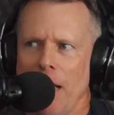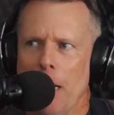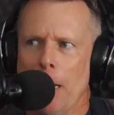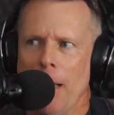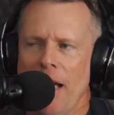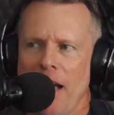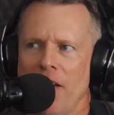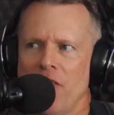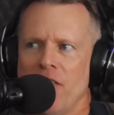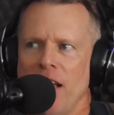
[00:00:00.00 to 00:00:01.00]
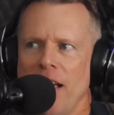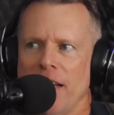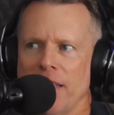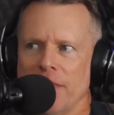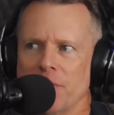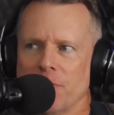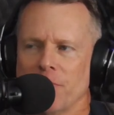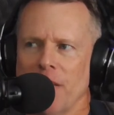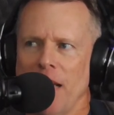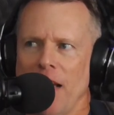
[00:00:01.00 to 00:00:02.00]
Yeah, hashtag it.
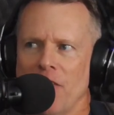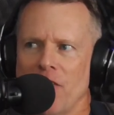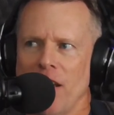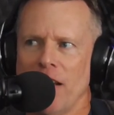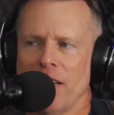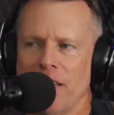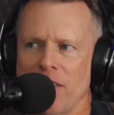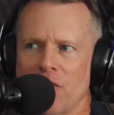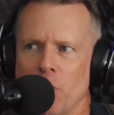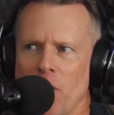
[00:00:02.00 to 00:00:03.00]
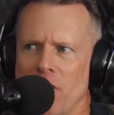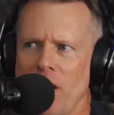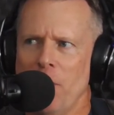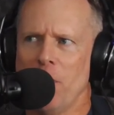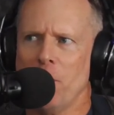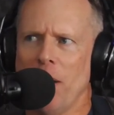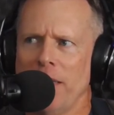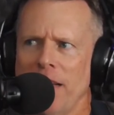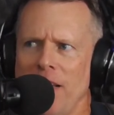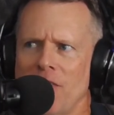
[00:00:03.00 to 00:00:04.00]
Hashtag, hashtag us. What is the name of the podcast?